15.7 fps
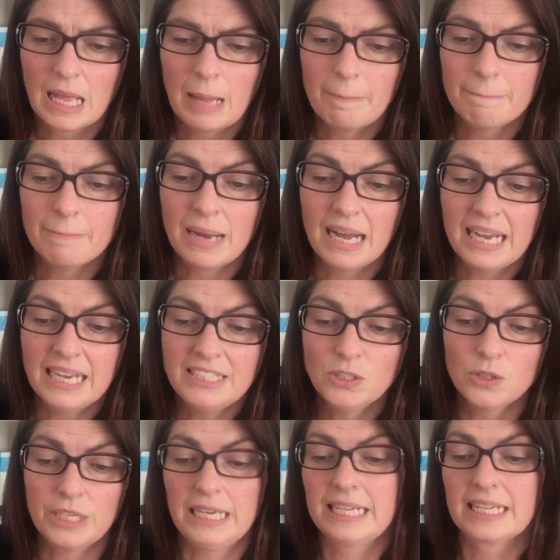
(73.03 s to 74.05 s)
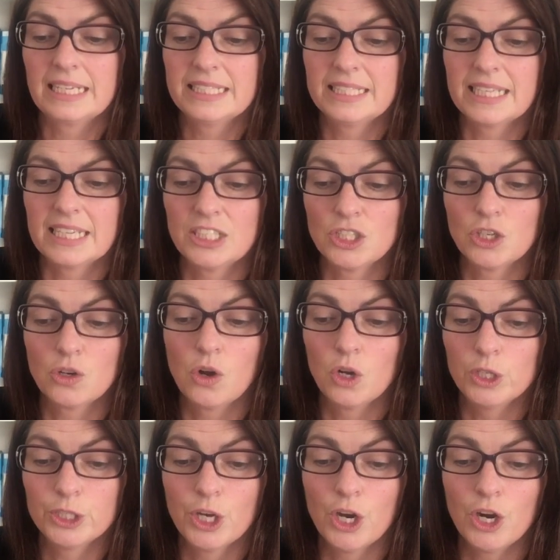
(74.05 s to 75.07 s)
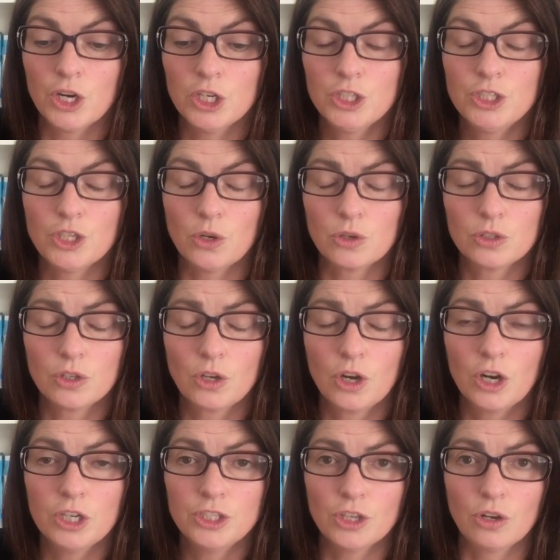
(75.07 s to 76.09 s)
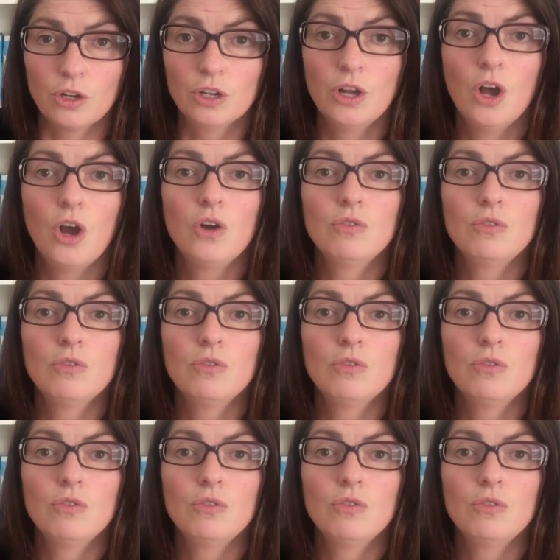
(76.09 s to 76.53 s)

My naughty little sister called her doll